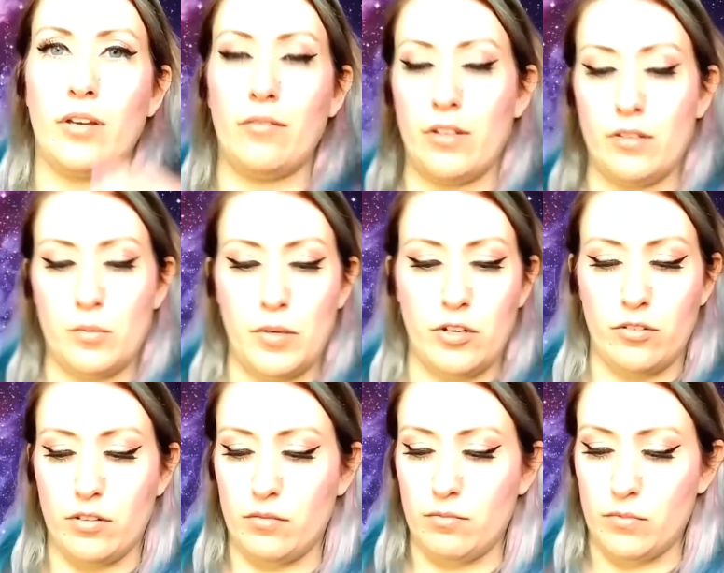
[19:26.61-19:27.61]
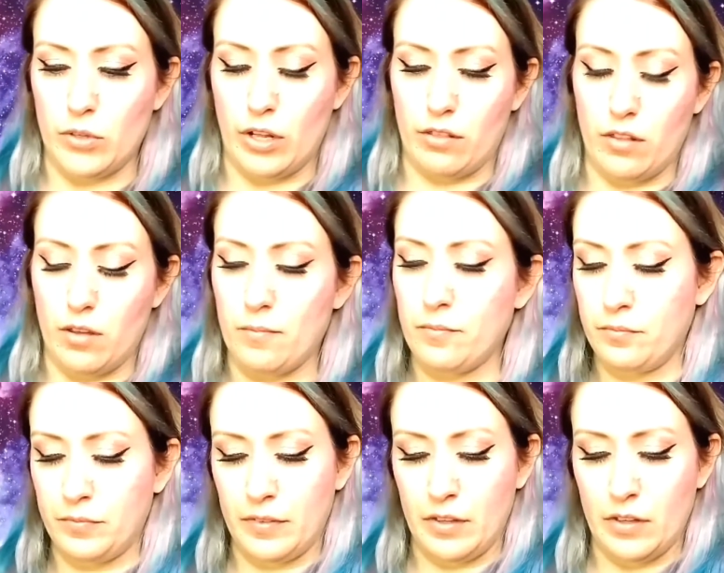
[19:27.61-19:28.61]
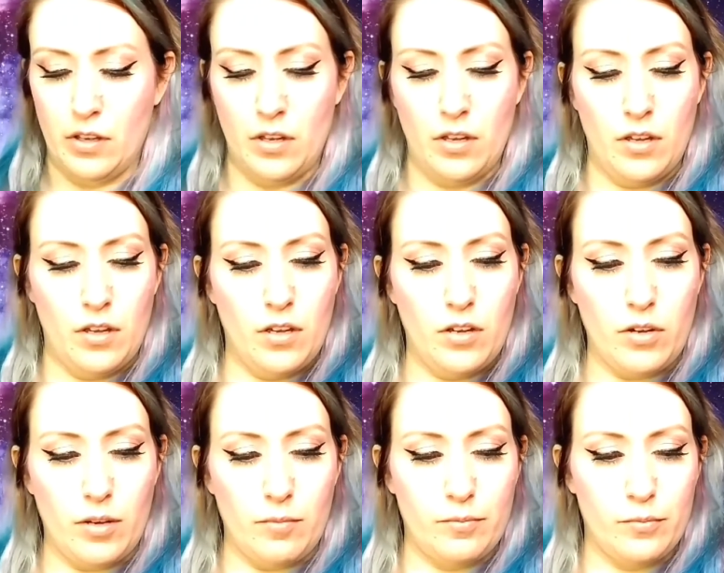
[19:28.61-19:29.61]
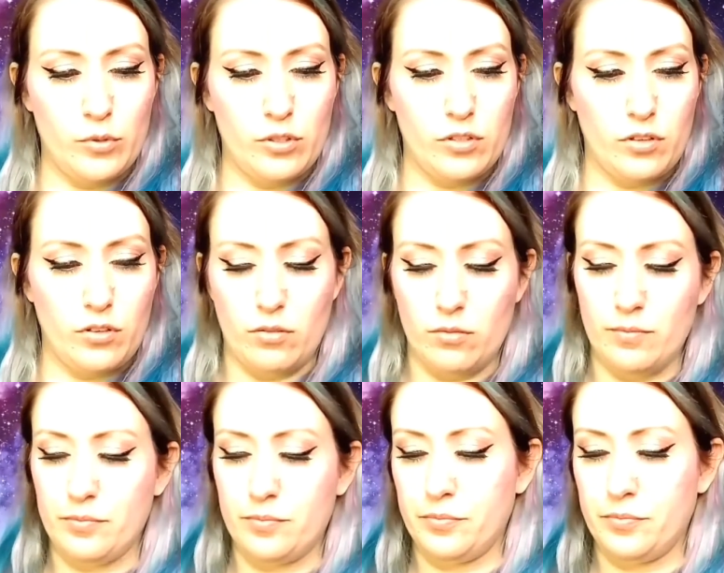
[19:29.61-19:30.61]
Okay, that's better than nothing. Okay, so